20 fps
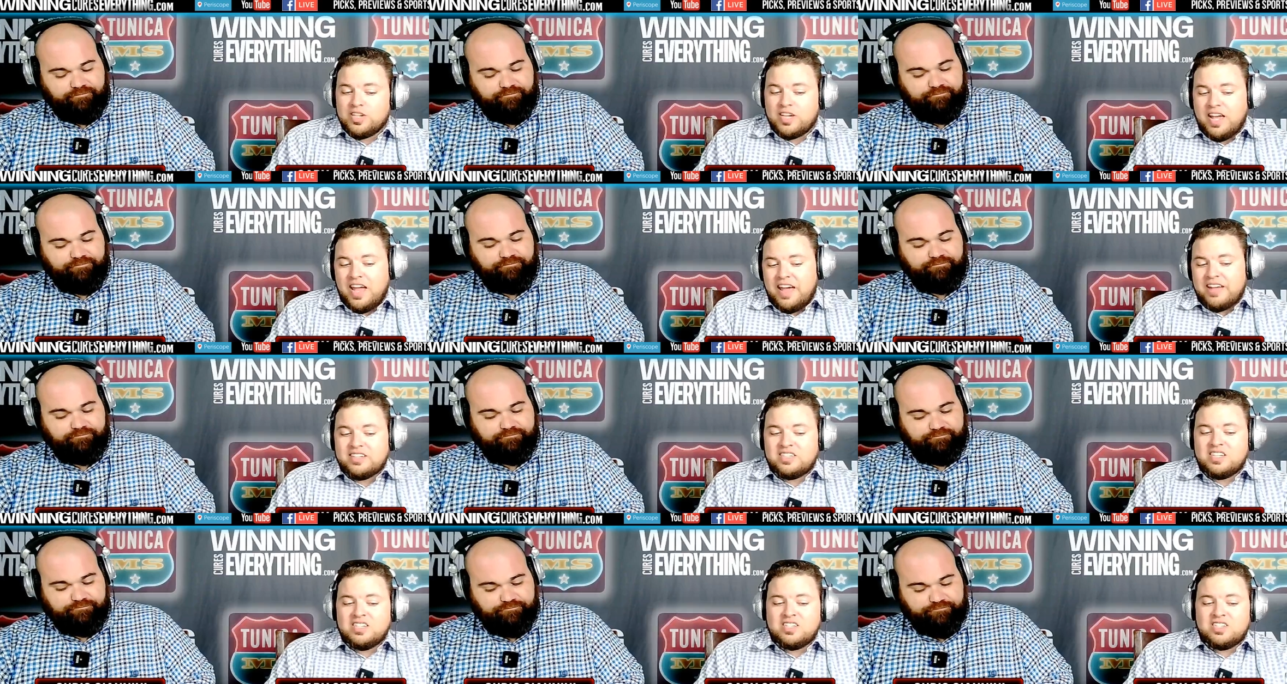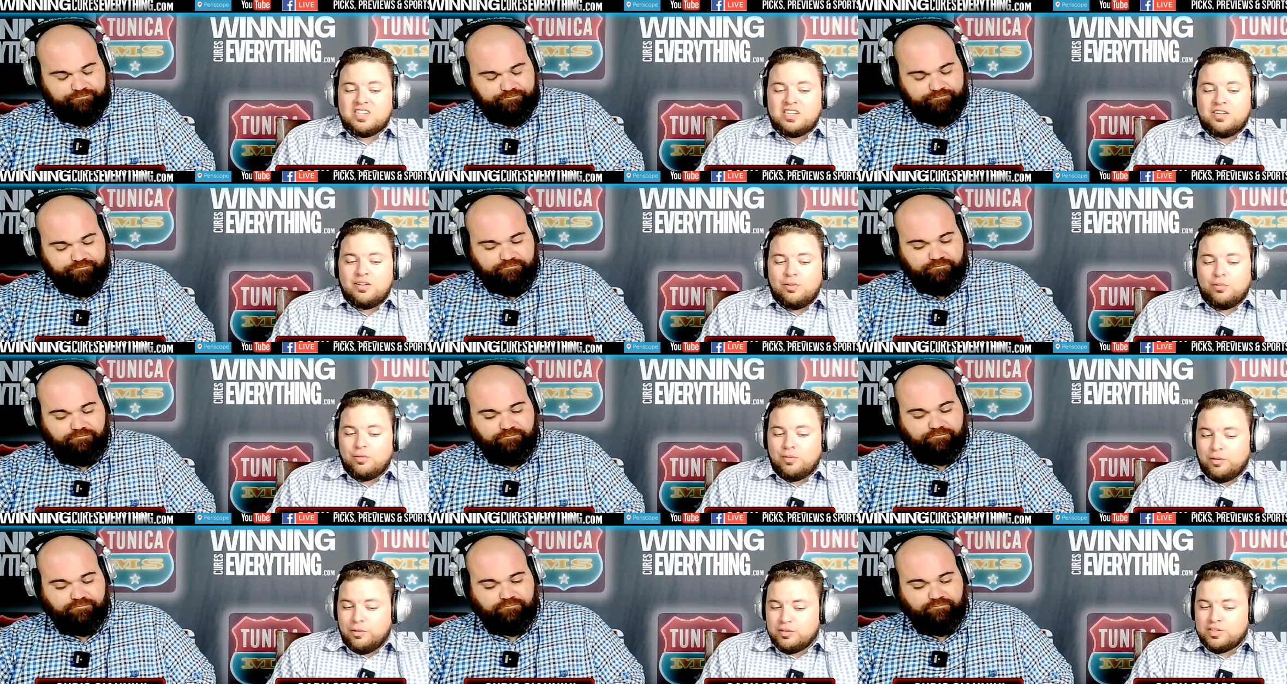Speaker 1: at
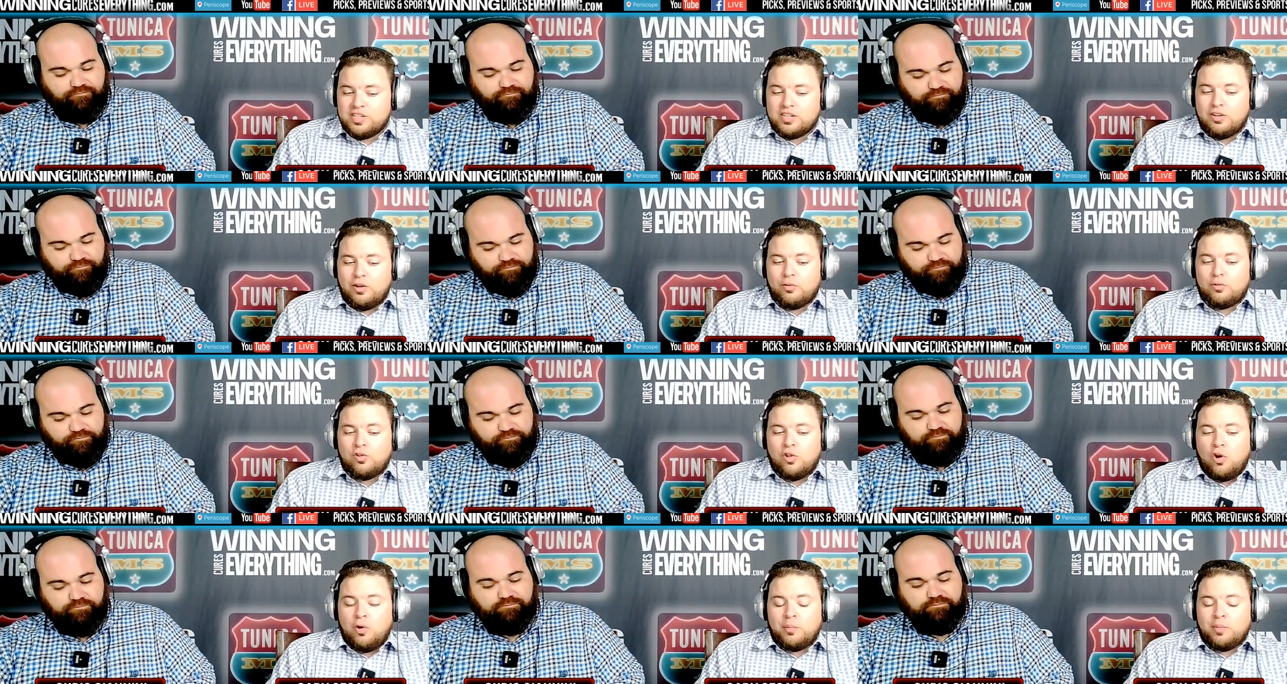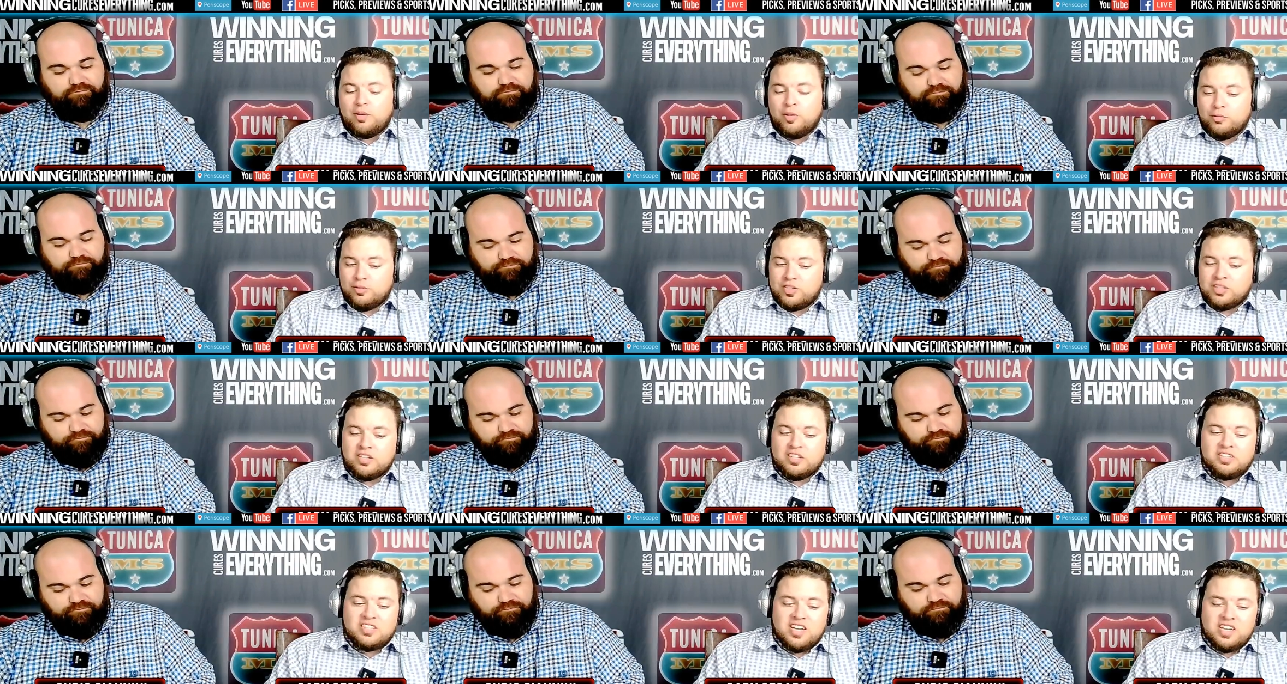TCU, losing to Oklahoma, losing
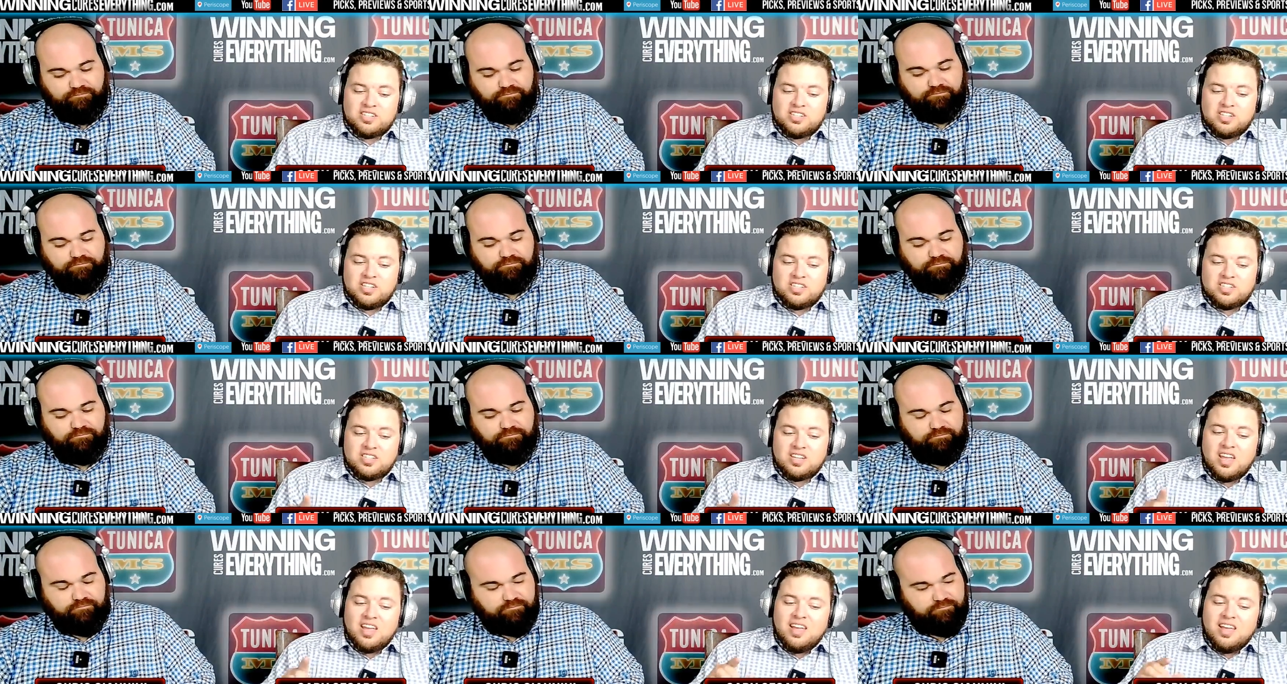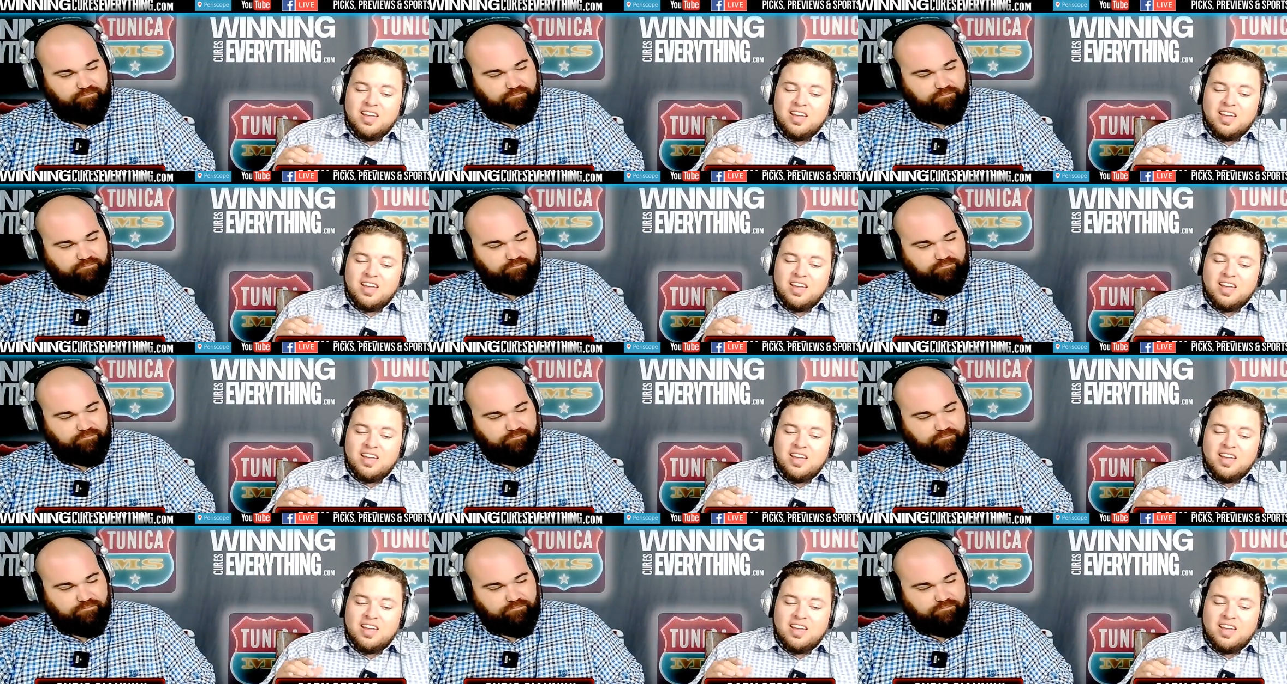to Texas,